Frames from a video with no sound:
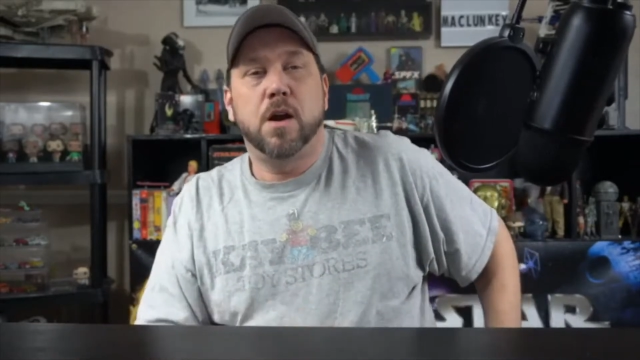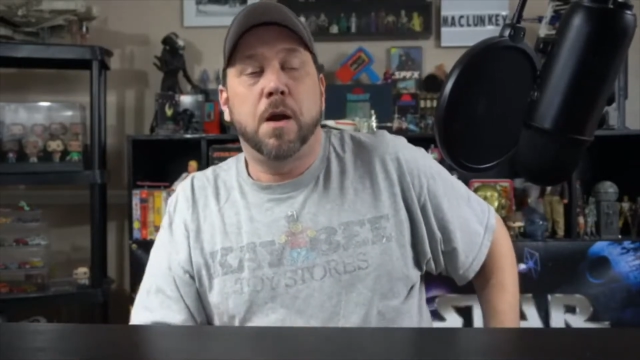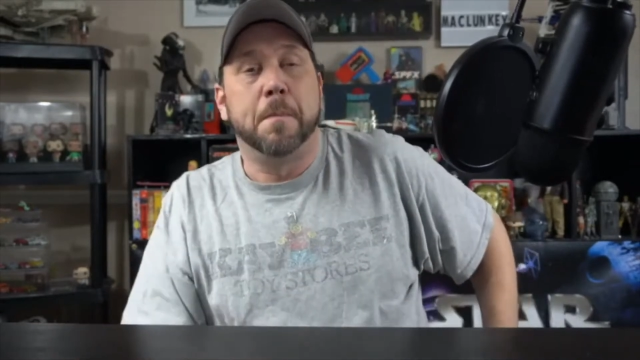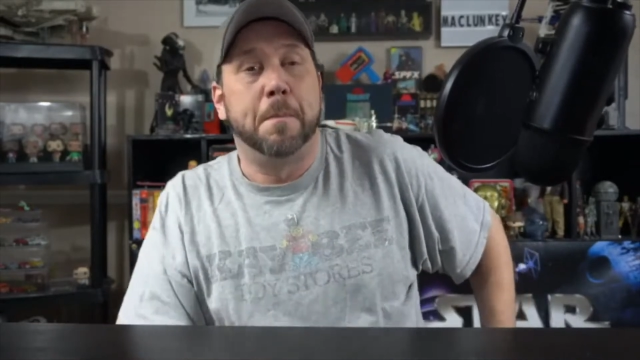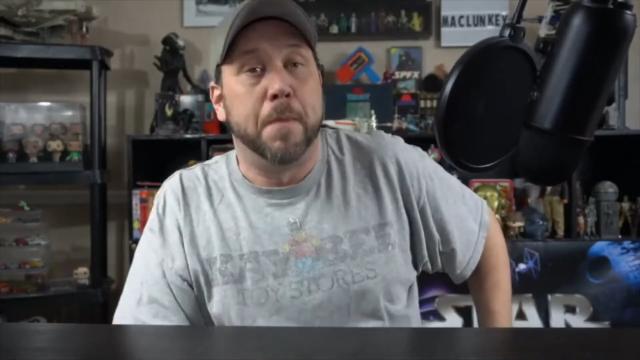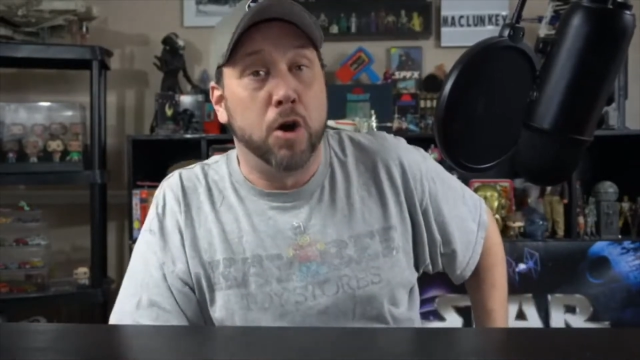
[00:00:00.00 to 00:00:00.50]

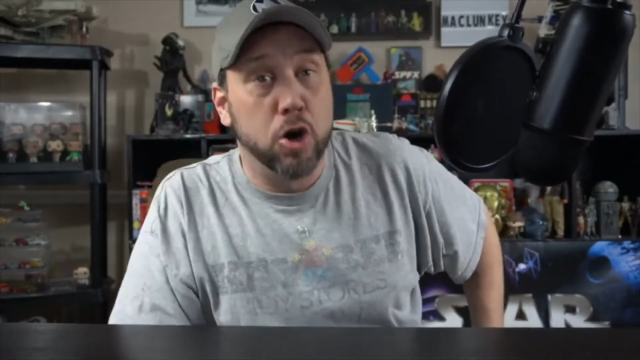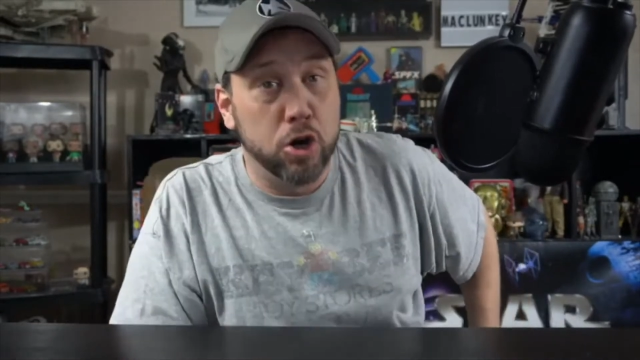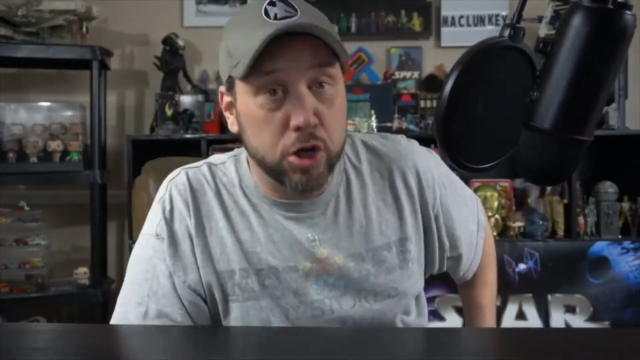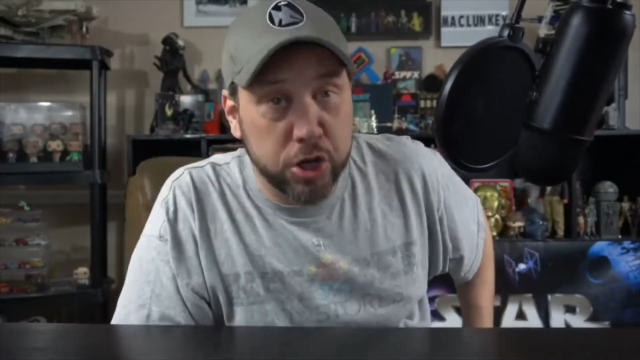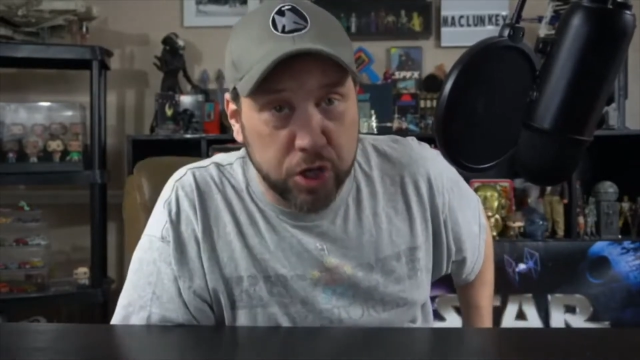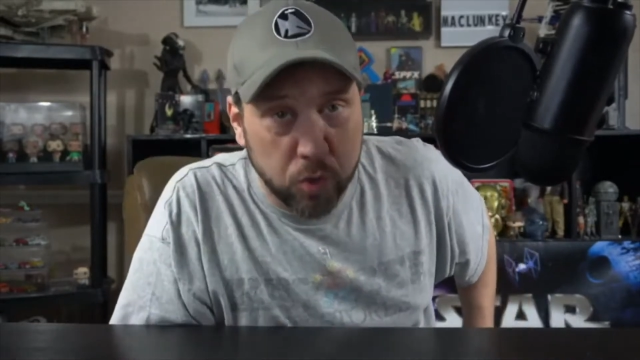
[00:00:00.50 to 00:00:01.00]
Murder,
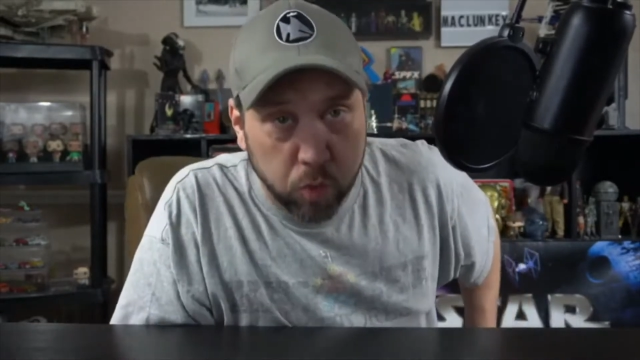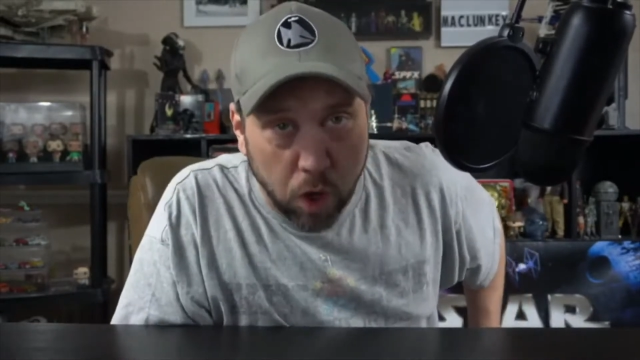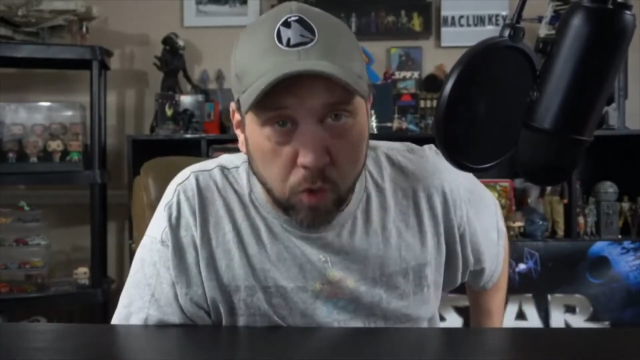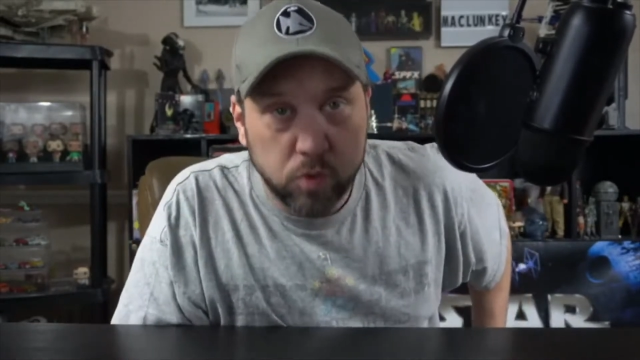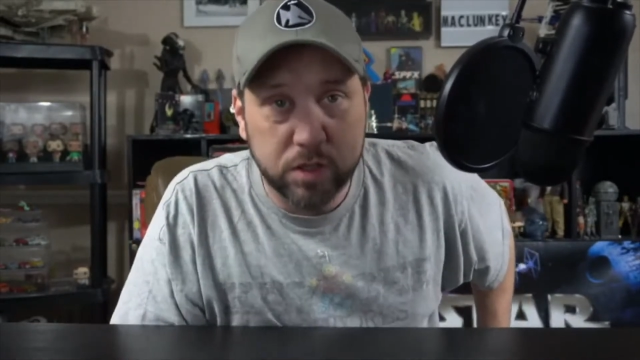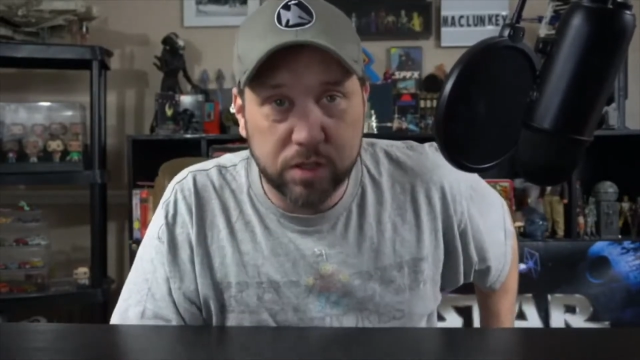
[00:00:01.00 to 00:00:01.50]
She
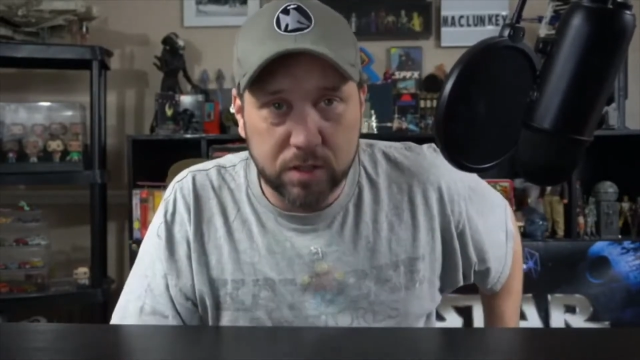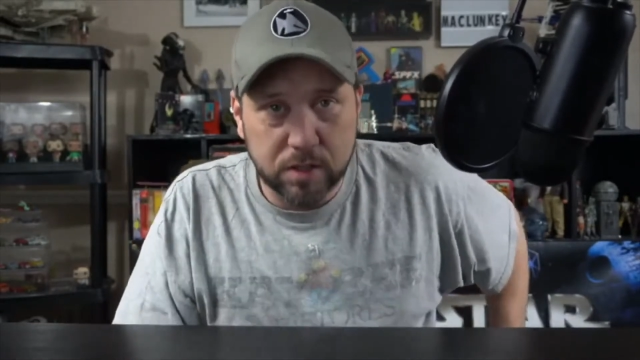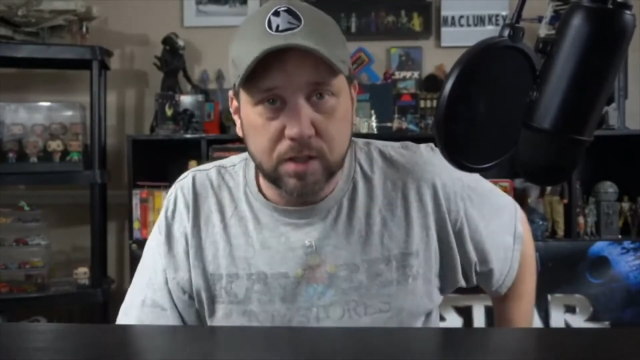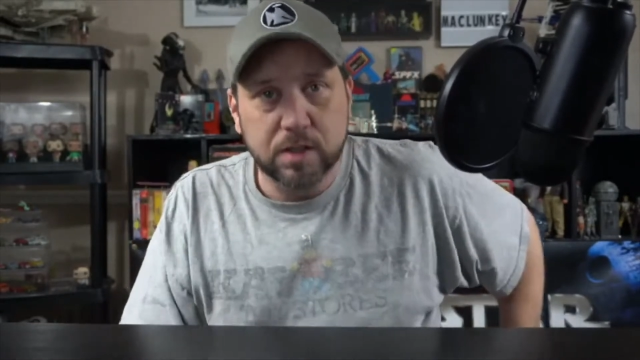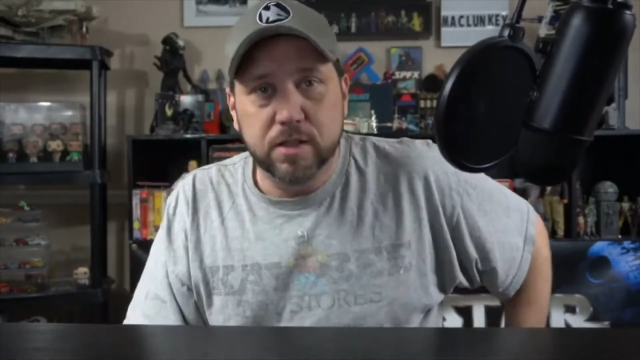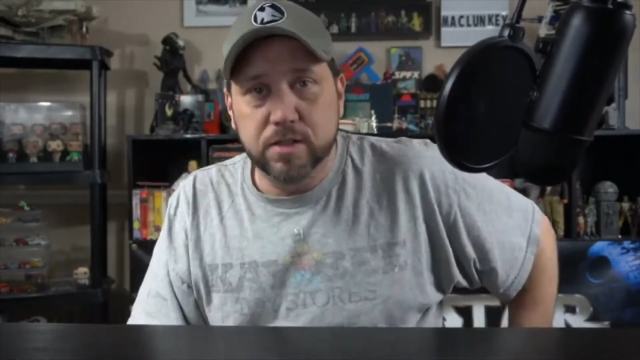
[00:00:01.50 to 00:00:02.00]
Wrote.
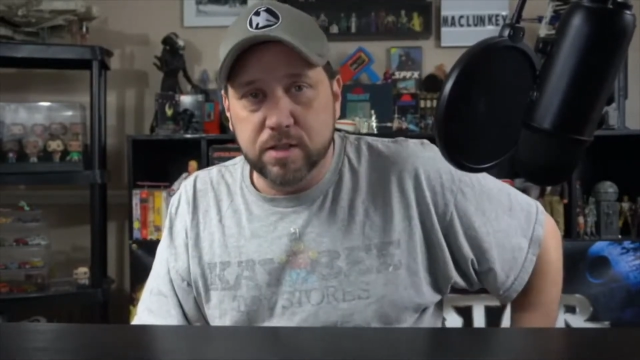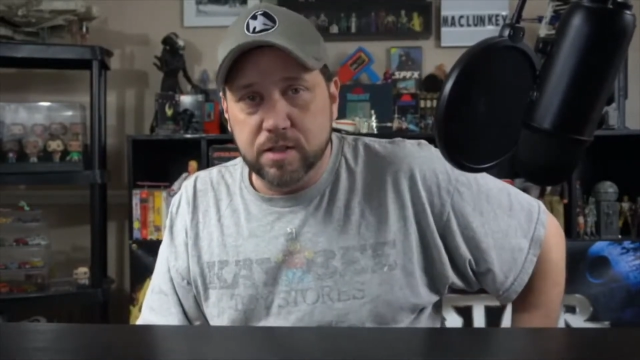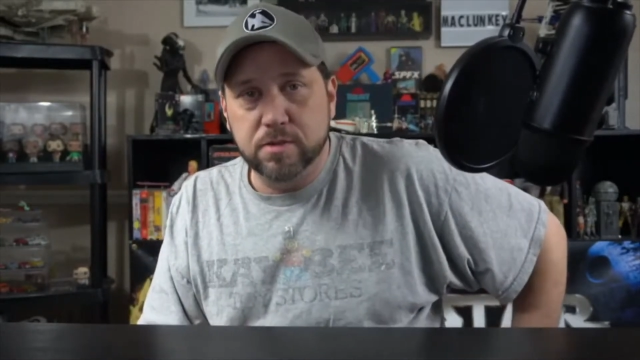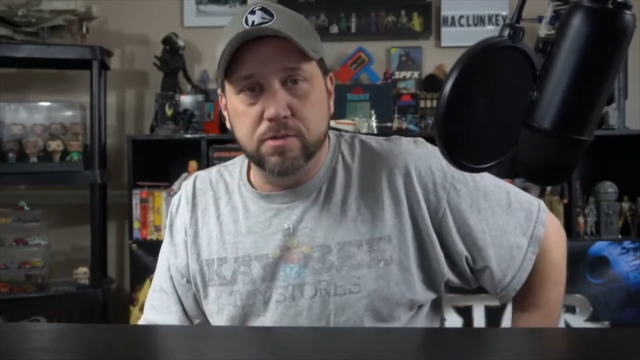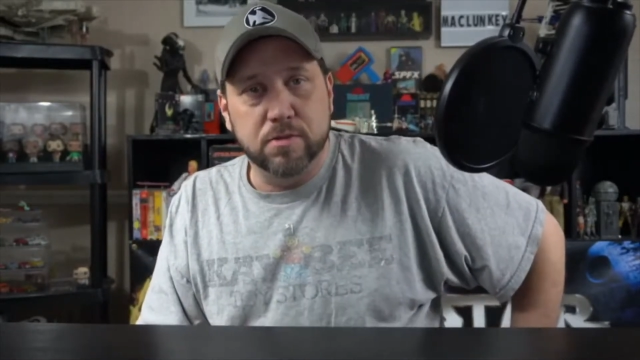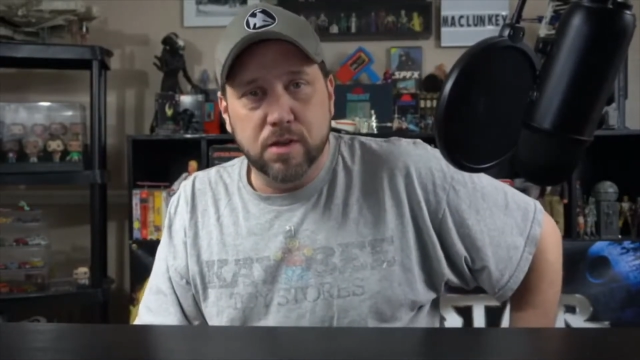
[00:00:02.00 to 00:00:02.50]

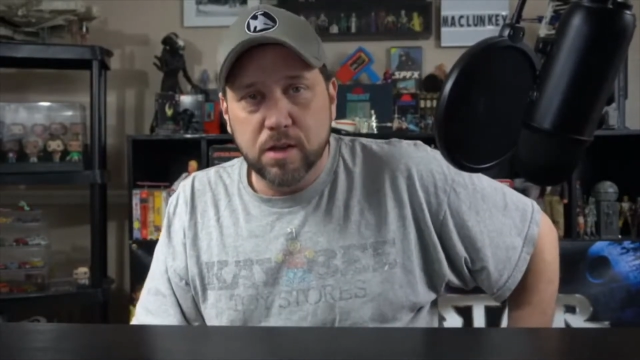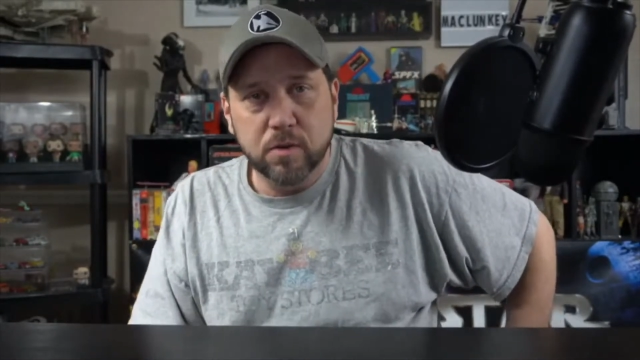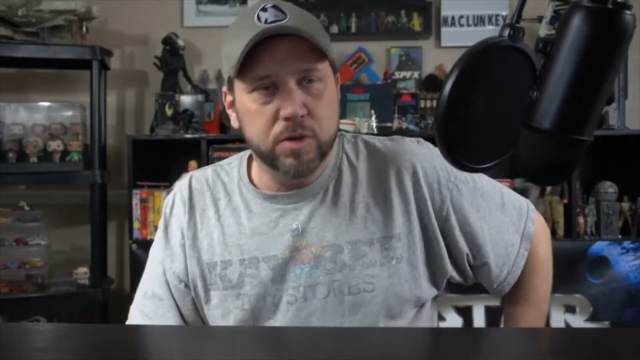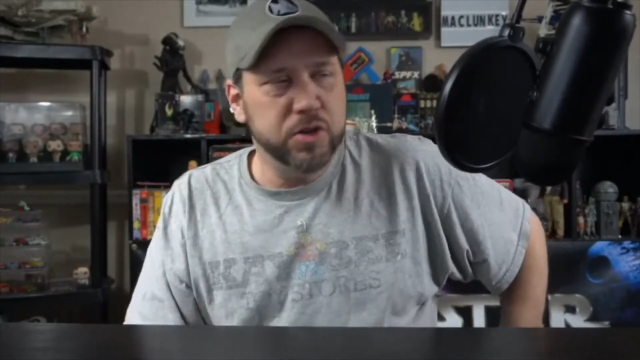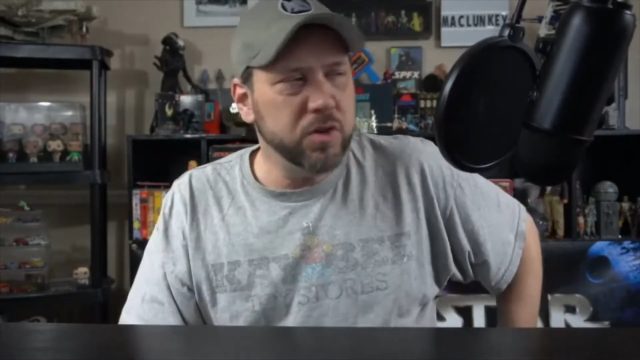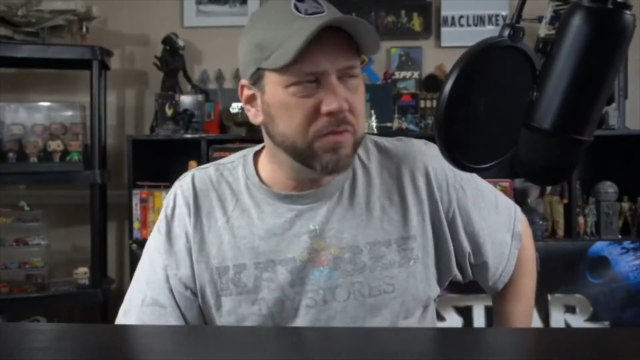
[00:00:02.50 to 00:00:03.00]

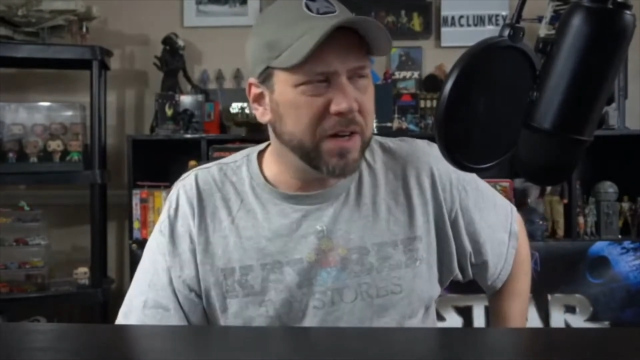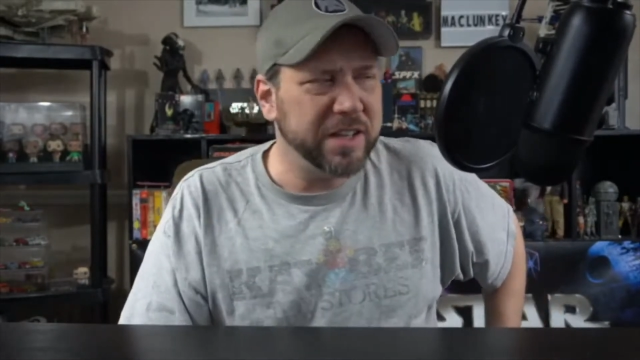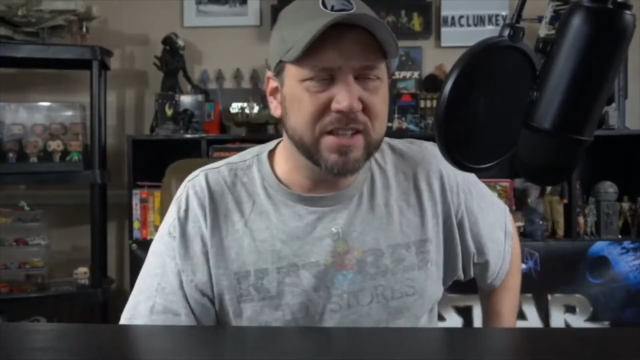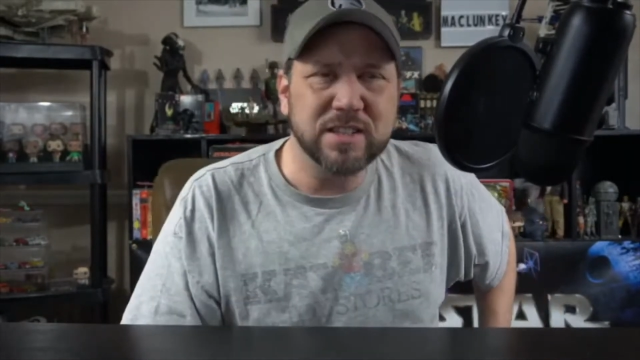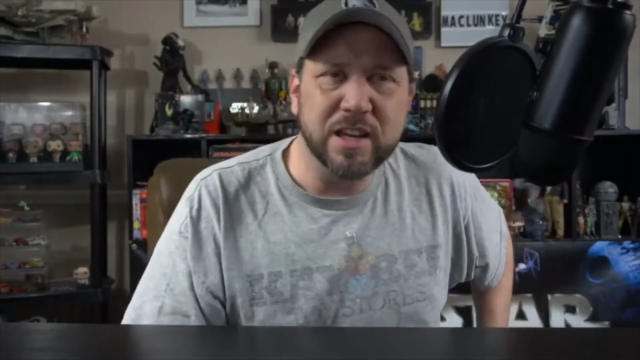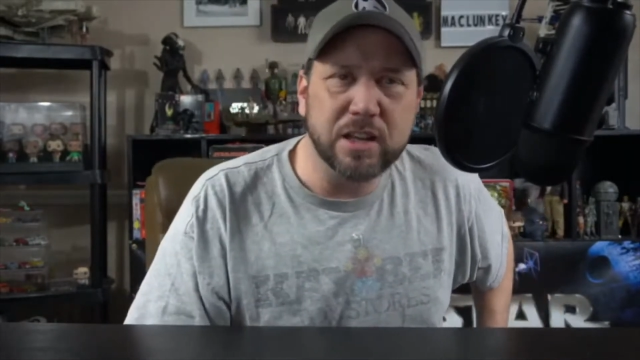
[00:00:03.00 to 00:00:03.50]
Would you invite
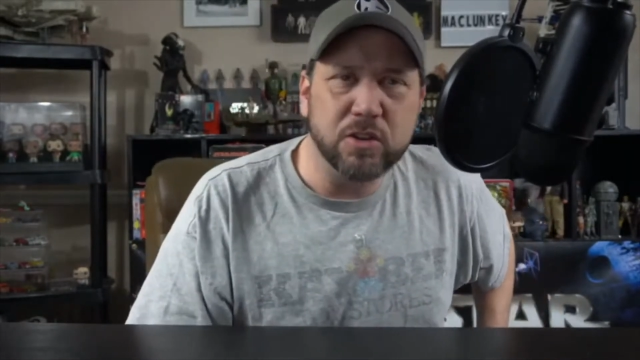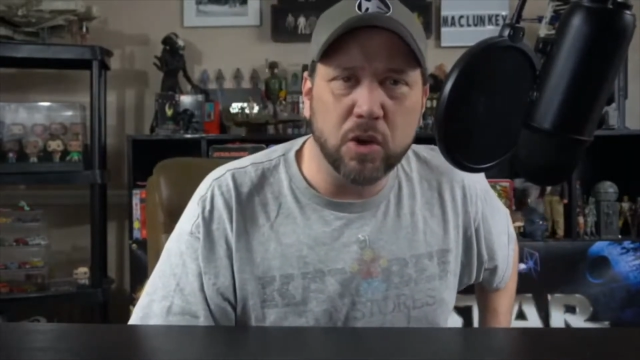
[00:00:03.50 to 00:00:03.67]
this lady to a